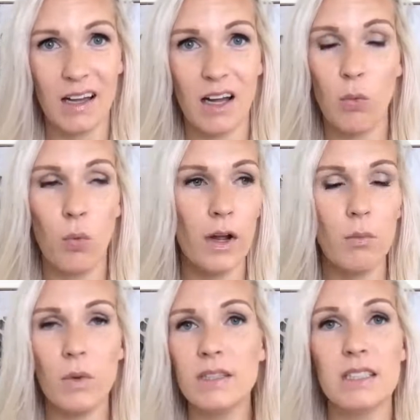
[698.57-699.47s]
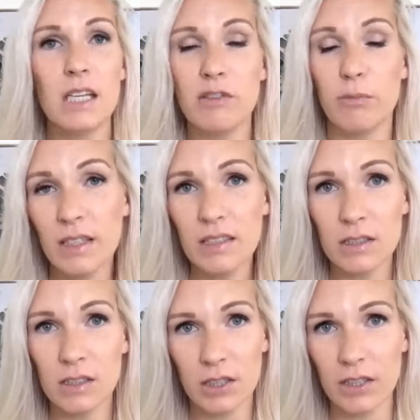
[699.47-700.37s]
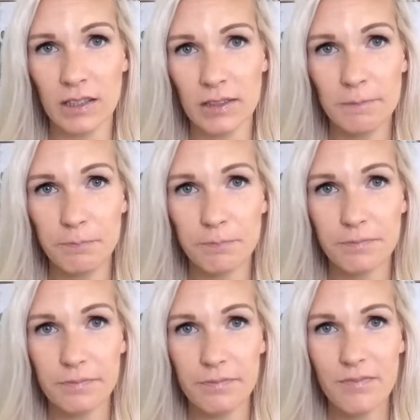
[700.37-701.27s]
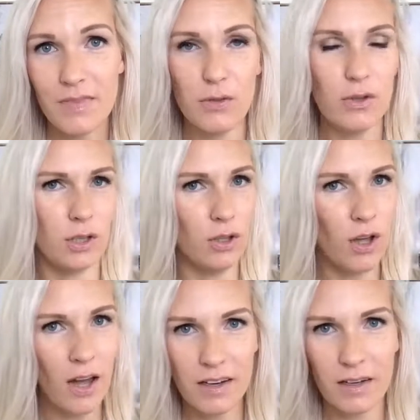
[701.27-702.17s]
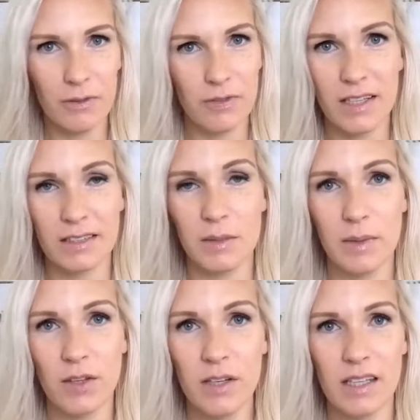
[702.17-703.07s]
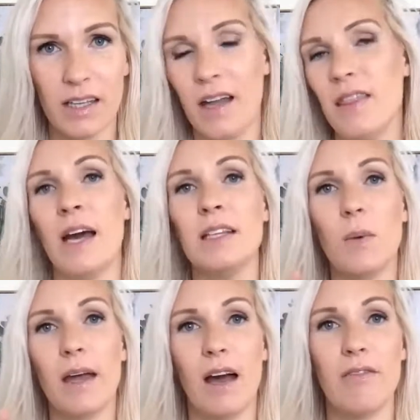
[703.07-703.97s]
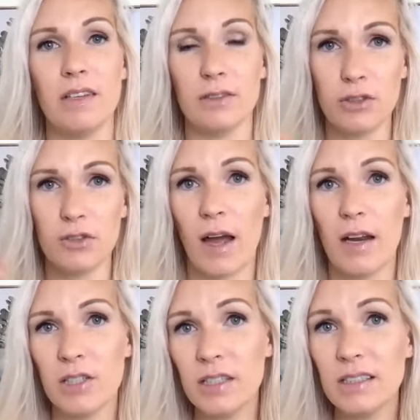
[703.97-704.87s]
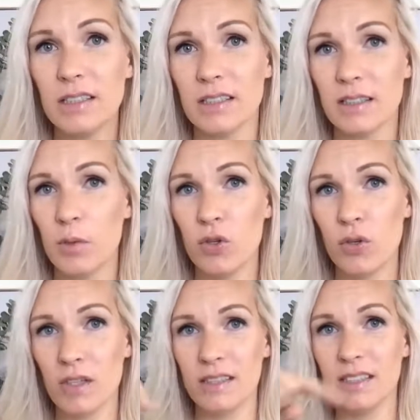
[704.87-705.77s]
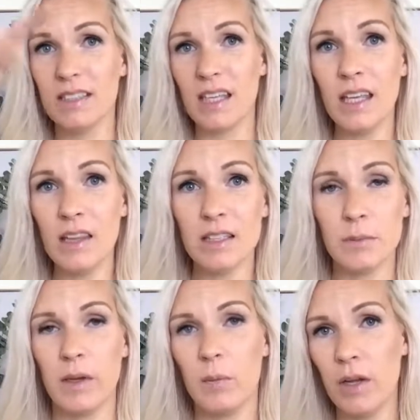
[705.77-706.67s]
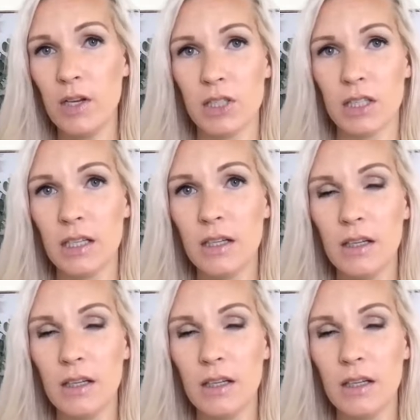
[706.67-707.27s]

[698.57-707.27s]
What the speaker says: what stage of business you're in. There's a lot of different things to be looking at. And that's why having a strategist and someone who can see this big picture